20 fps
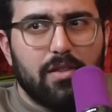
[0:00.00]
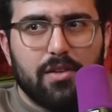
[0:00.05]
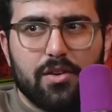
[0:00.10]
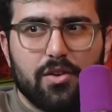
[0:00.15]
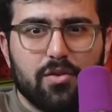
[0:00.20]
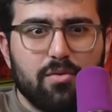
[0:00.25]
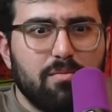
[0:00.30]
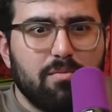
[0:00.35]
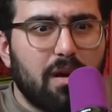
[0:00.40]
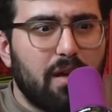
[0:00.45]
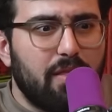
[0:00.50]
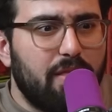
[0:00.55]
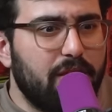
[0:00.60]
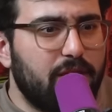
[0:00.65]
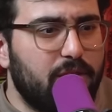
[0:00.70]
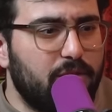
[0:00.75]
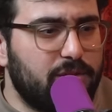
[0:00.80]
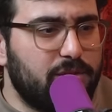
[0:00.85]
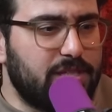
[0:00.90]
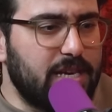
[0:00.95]
think you, I think
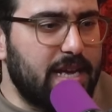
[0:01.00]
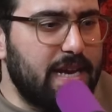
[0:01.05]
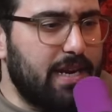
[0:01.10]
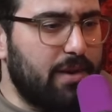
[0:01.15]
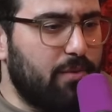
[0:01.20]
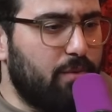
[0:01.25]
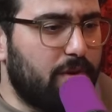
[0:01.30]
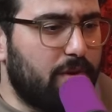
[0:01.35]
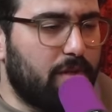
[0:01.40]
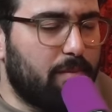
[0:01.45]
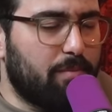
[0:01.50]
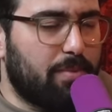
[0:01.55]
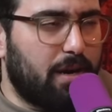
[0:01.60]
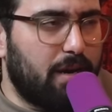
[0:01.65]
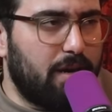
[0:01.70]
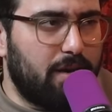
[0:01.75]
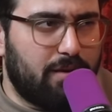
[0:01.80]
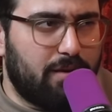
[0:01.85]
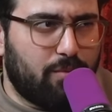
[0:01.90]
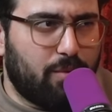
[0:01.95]
you said it in one of the po-
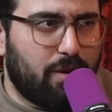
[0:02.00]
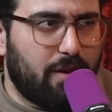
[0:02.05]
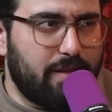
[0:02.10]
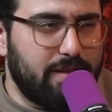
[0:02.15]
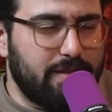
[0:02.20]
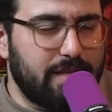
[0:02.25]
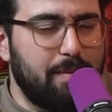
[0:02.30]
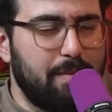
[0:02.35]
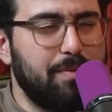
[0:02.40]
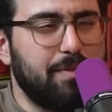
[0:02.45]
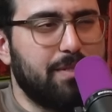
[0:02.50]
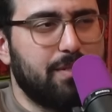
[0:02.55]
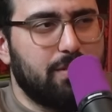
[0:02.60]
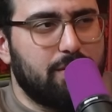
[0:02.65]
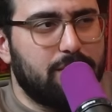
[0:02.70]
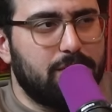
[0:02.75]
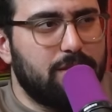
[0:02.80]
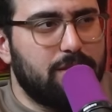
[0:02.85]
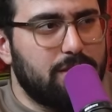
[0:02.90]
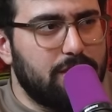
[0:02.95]
in one of these
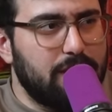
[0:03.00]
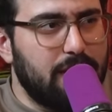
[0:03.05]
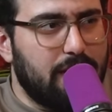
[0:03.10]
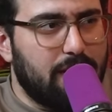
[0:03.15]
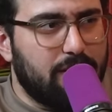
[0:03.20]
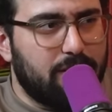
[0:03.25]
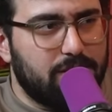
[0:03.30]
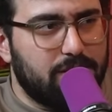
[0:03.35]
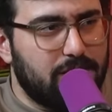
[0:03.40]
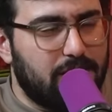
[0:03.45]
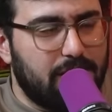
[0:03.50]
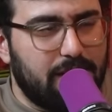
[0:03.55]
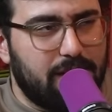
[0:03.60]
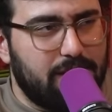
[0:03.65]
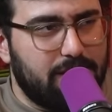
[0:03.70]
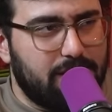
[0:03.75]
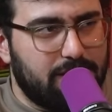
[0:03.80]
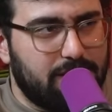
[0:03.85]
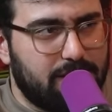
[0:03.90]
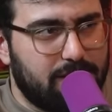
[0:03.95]
episodes. Yeah, there's yeah. not
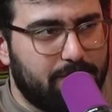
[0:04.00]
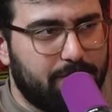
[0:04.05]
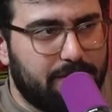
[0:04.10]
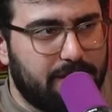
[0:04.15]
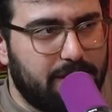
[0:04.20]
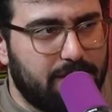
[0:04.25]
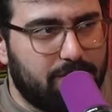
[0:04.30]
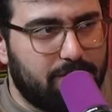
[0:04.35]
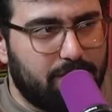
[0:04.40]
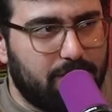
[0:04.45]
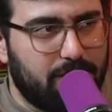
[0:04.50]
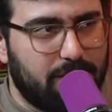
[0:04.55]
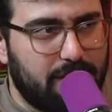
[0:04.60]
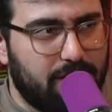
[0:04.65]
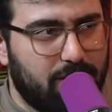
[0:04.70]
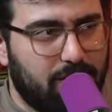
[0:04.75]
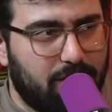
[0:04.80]
anti-Semitism really at